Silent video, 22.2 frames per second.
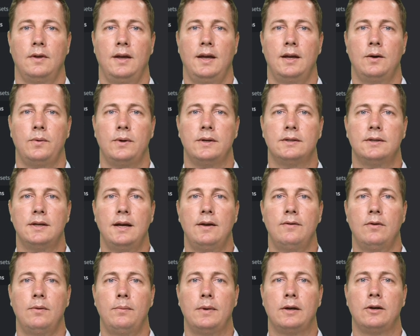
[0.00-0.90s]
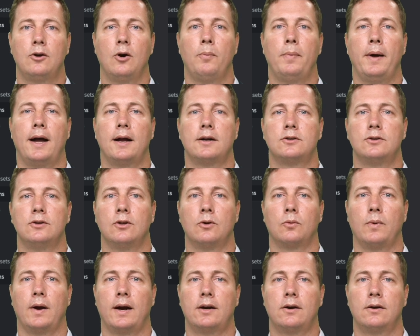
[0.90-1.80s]
And we save them and go back to
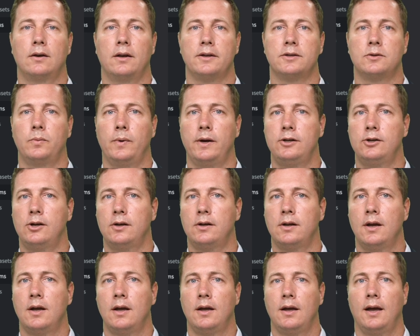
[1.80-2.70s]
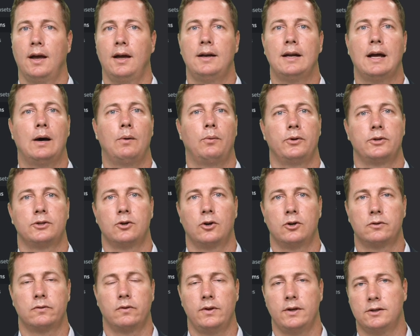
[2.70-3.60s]
the record list widget. And now we'll
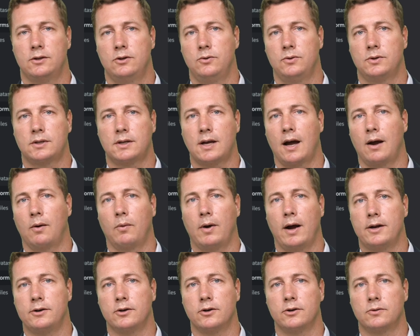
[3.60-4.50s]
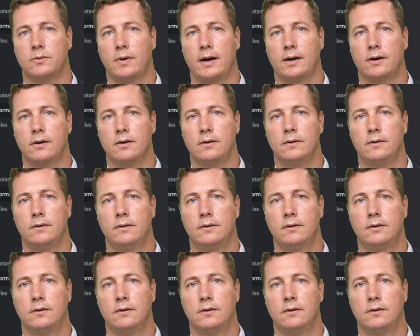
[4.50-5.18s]
search for this new Scott Rogers record.